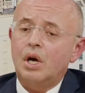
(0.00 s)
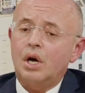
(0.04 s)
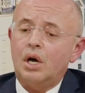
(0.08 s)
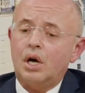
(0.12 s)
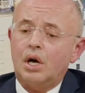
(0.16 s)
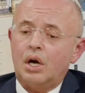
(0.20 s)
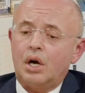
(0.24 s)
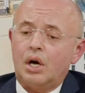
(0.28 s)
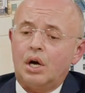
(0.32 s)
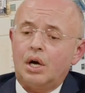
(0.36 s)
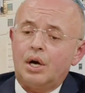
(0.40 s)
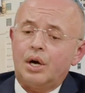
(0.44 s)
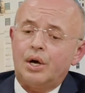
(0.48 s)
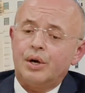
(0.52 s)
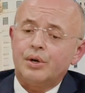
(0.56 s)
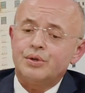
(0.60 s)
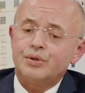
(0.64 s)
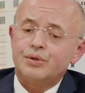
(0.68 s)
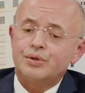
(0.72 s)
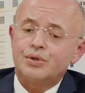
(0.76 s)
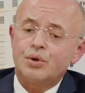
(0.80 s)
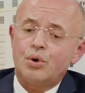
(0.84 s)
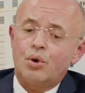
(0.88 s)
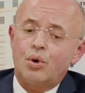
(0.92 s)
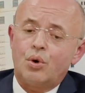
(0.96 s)
Uh,
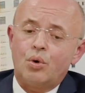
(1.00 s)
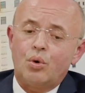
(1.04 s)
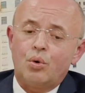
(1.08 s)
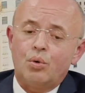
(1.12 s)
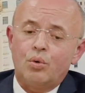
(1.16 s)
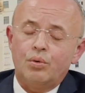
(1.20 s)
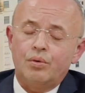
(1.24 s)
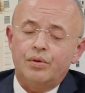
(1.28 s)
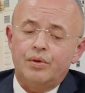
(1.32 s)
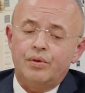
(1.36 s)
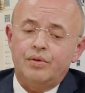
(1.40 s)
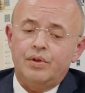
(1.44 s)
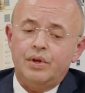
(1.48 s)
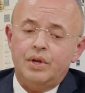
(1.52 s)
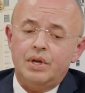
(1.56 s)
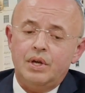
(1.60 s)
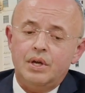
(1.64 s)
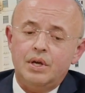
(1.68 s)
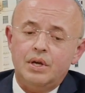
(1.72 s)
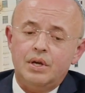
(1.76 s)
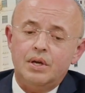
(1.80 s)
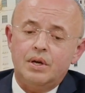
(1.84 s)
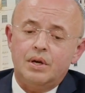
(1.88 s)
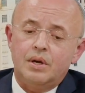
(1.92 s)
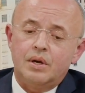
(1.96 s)
so
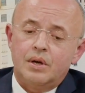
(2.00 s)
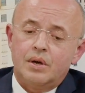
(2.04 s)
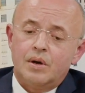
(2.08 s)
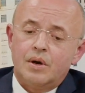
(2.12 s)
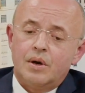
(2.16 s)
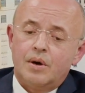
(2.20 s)
the